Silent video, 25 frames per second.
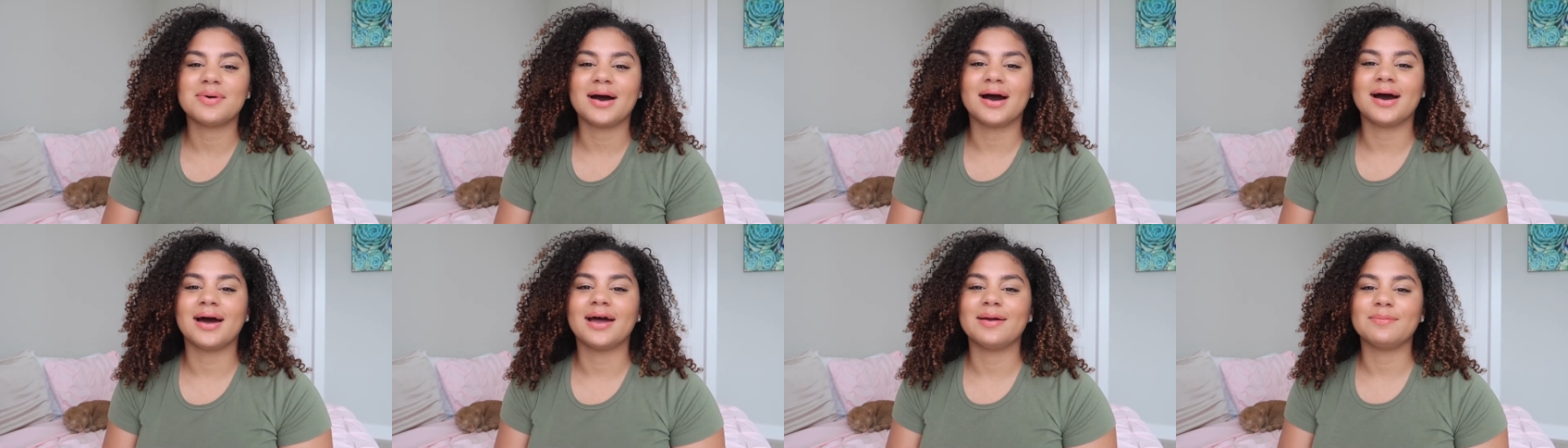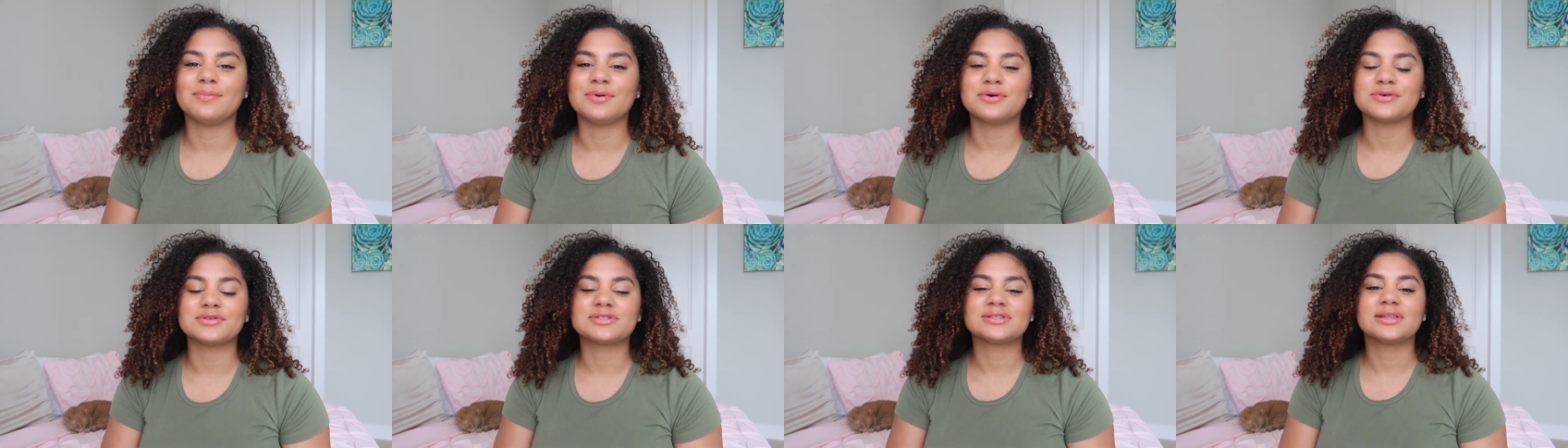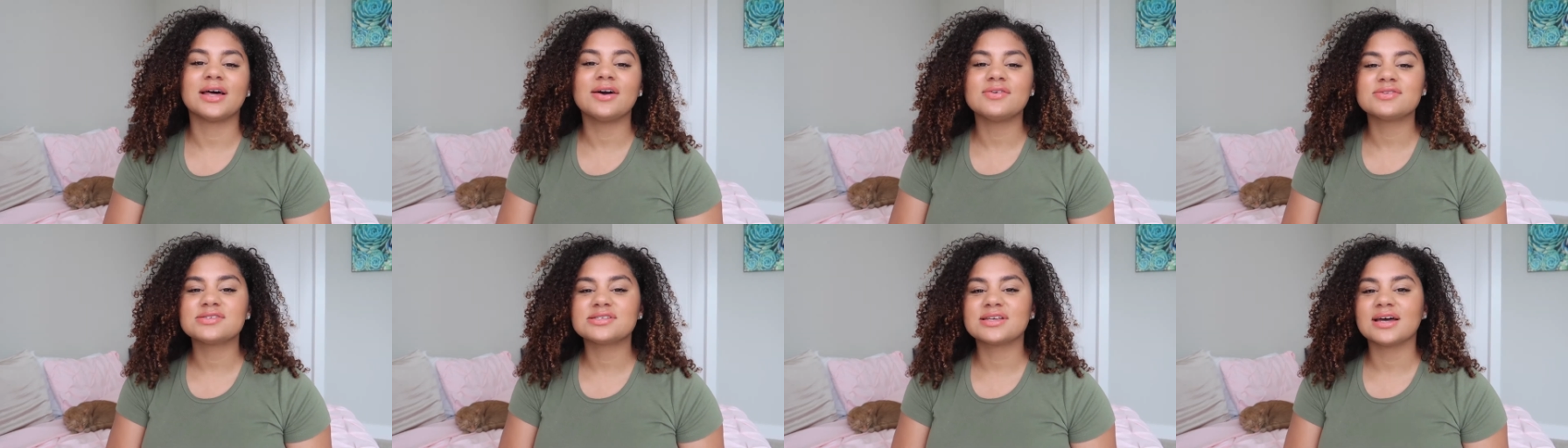I post
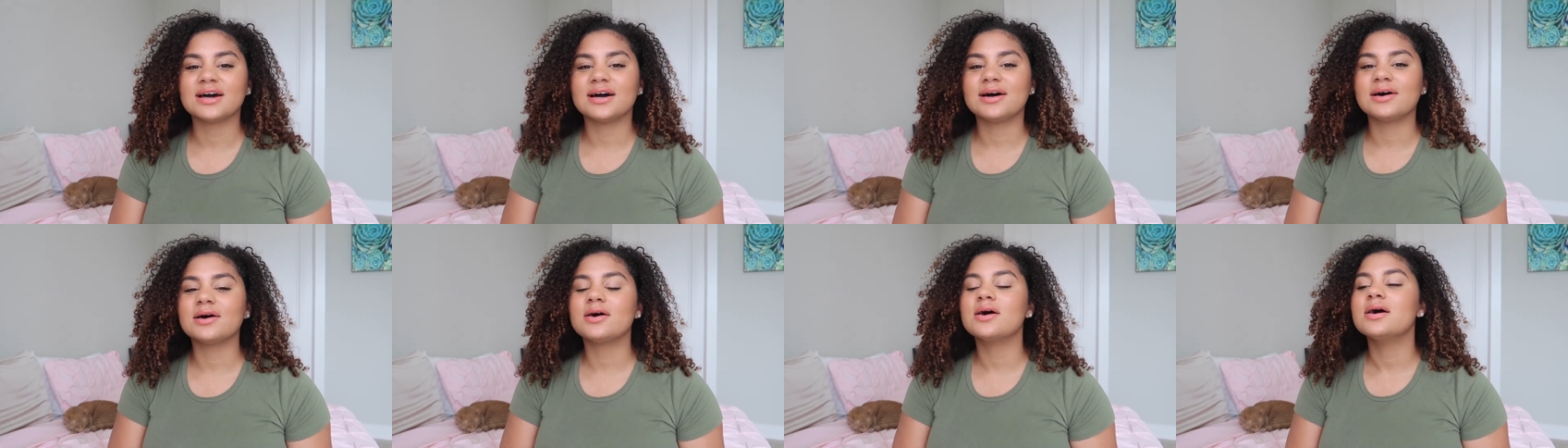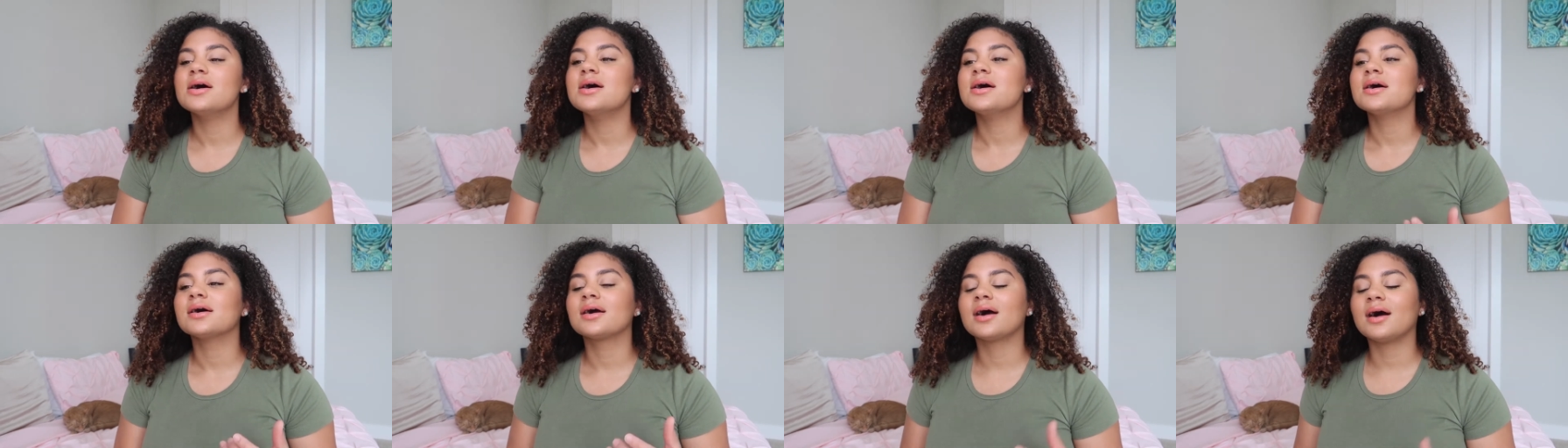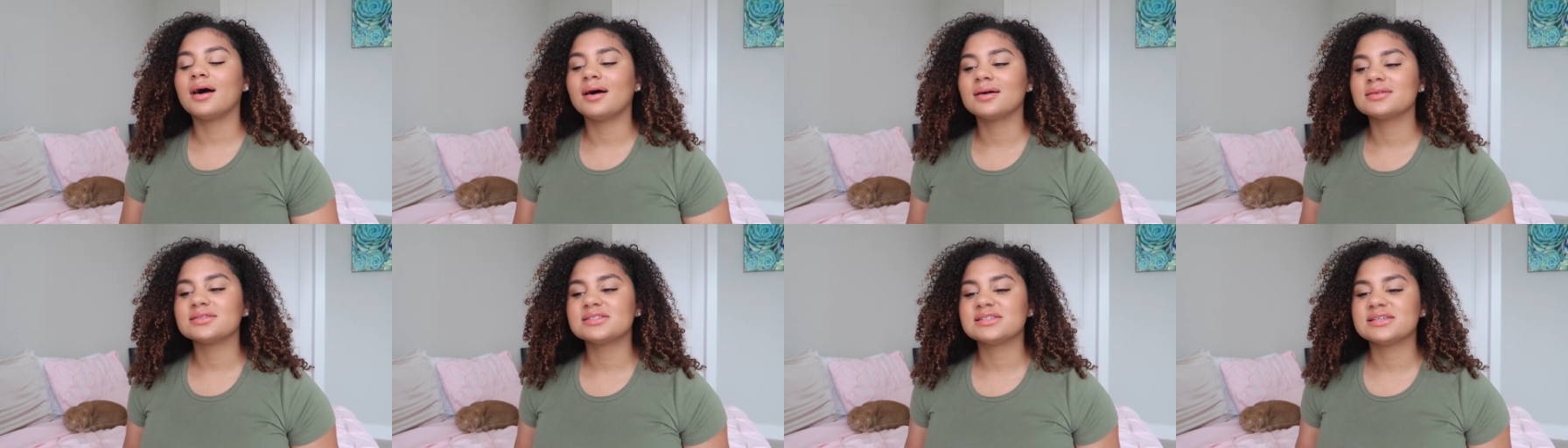lifestyle
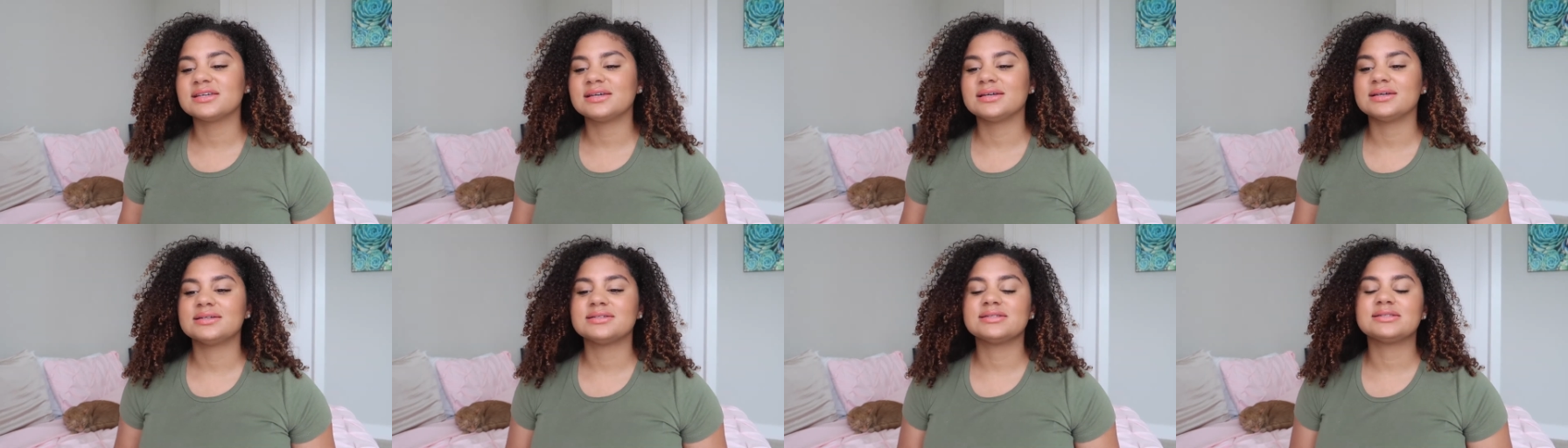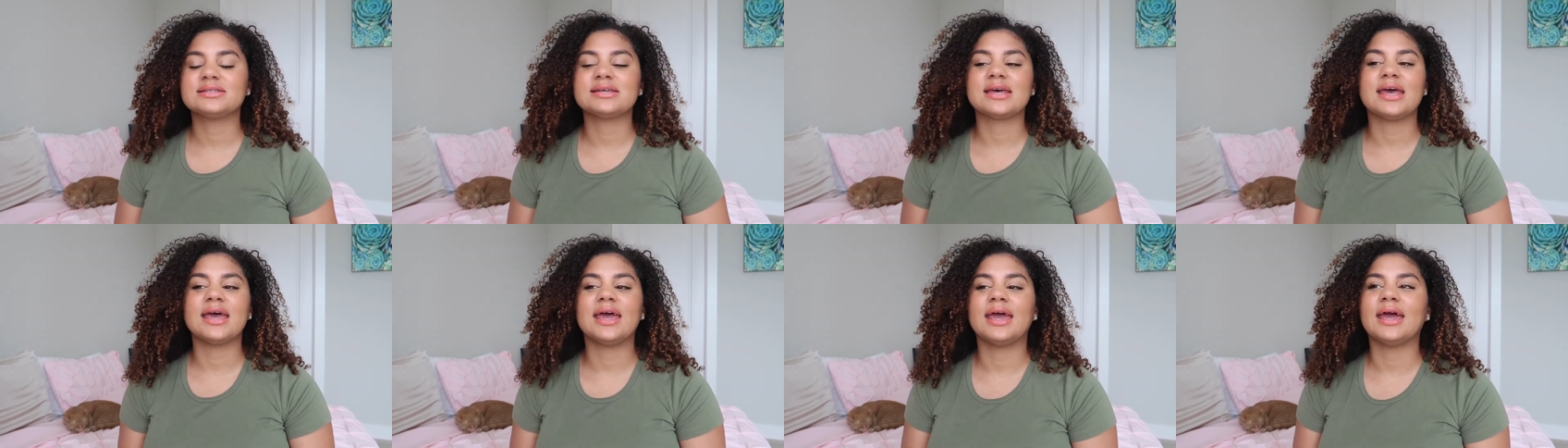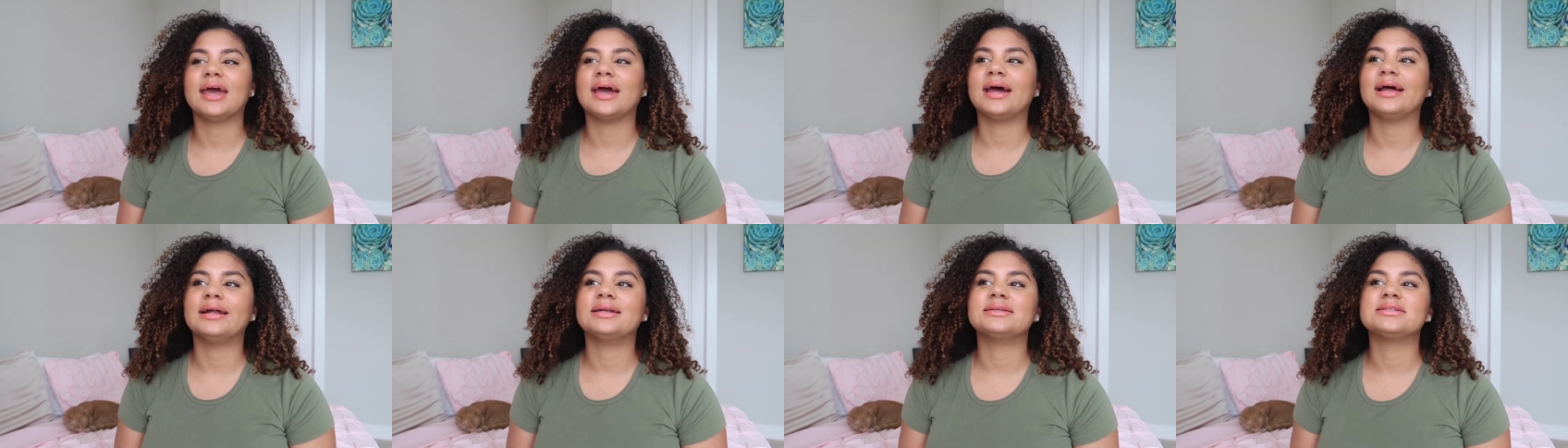content
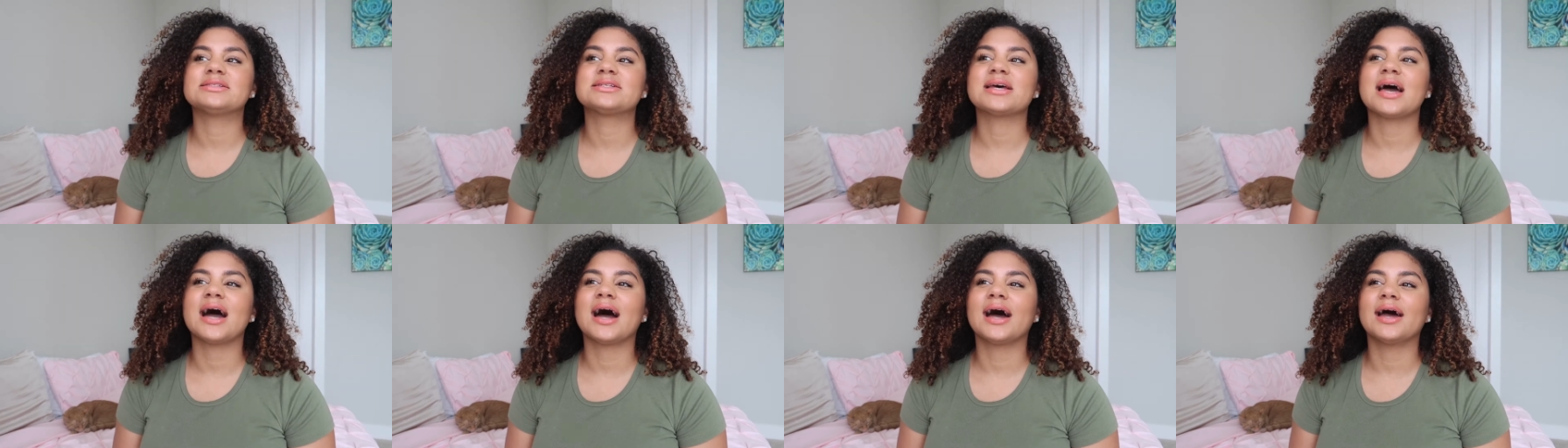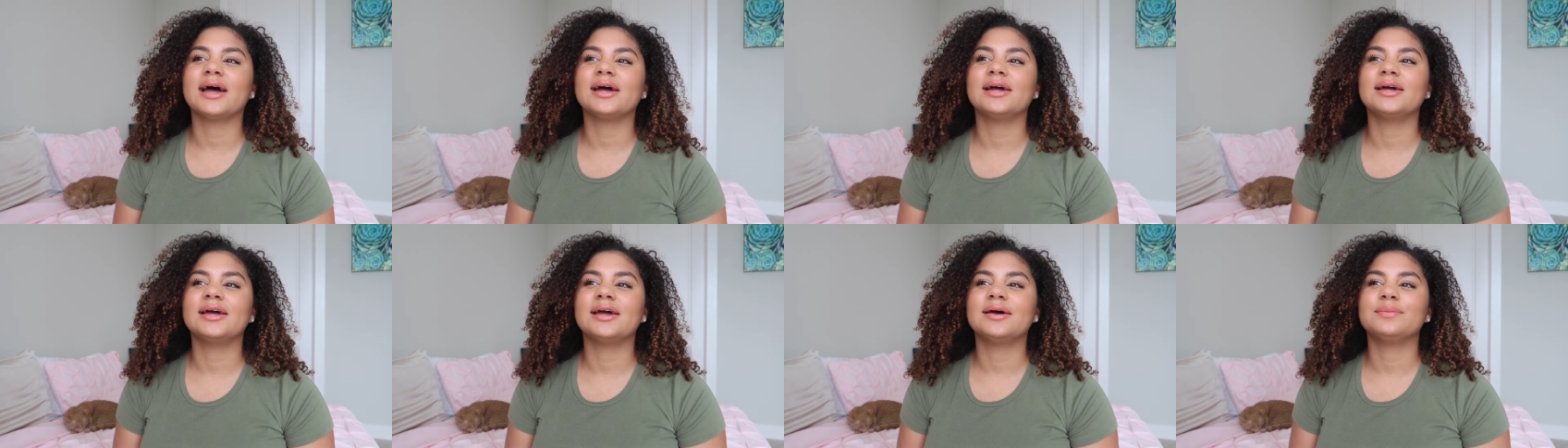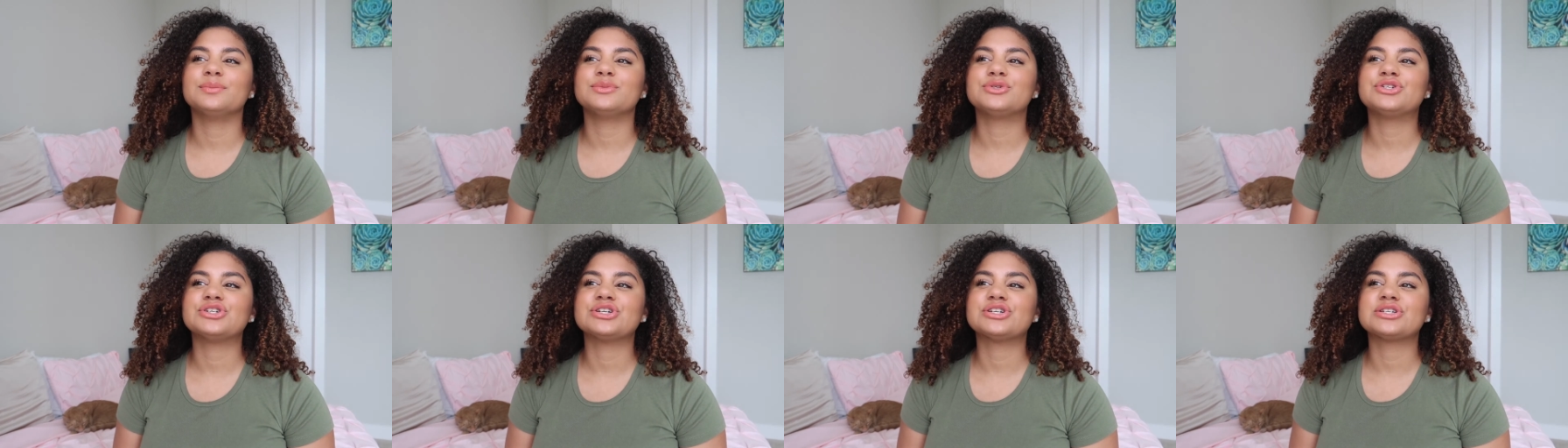and I
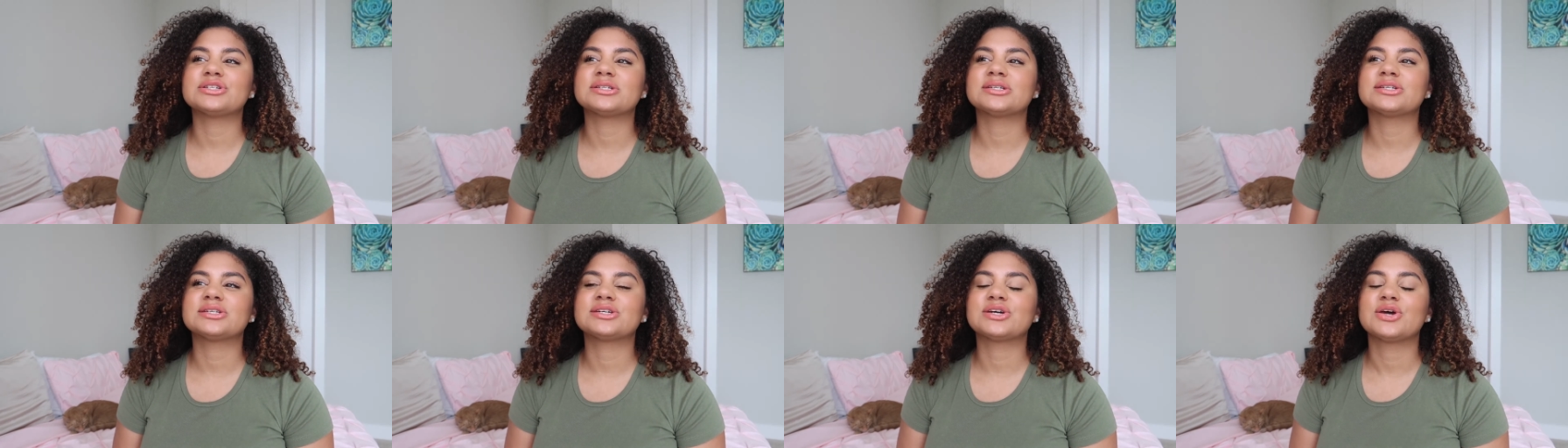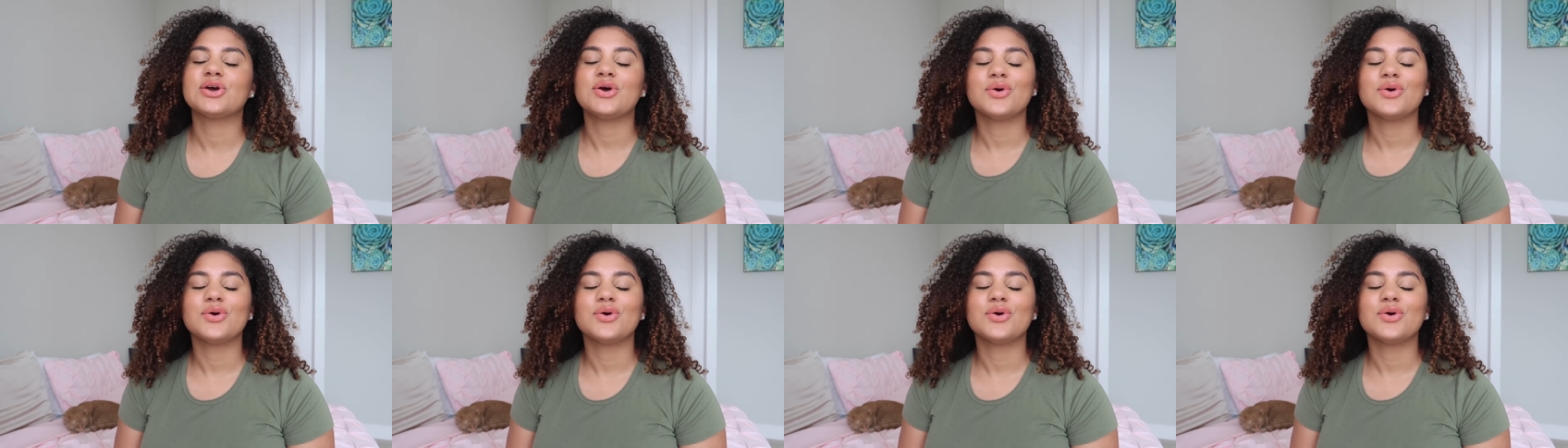am just